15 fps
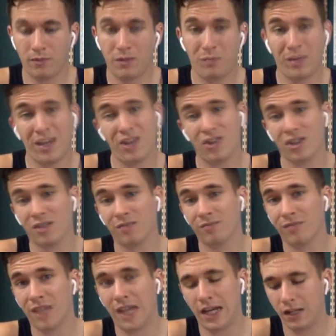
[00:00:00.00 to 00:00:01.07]
be patient,
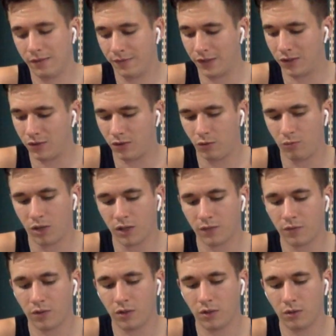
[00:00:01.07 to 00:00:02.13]
and if it's too much
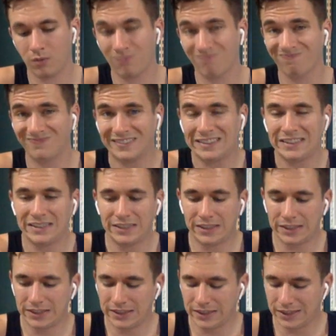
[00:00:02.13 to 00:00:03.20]
for you,
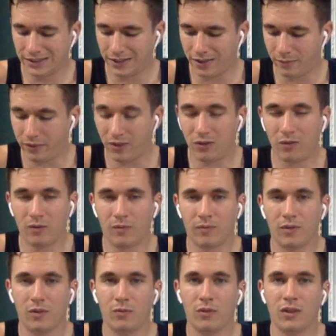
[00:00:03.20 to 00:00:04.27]
I mean,
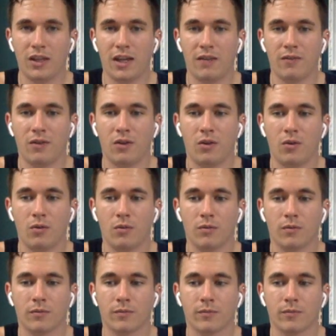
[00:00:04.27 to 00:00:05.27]
you really have no.